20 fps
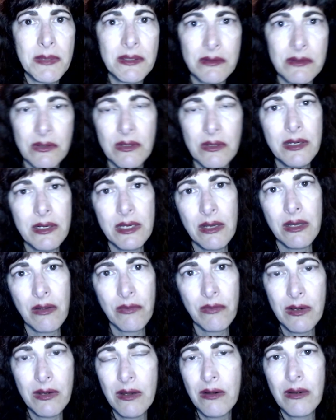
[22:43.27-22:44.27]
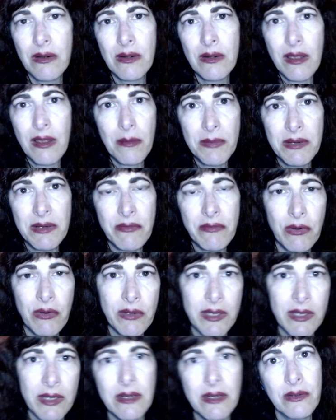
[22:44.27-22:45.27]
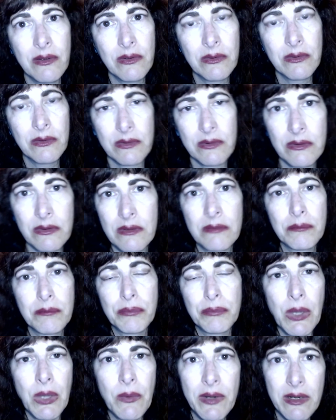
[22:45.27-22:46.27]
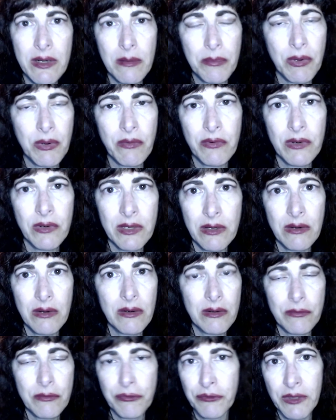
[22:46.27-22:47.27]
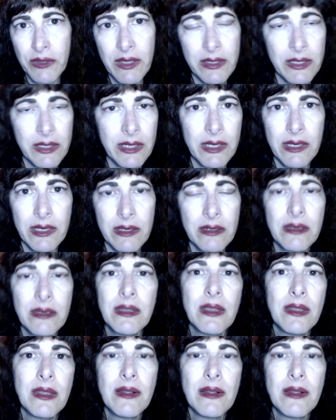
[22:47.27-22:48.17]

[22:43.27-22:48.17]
are hitting over here and how many volcanoes are blowing up over here and flooding and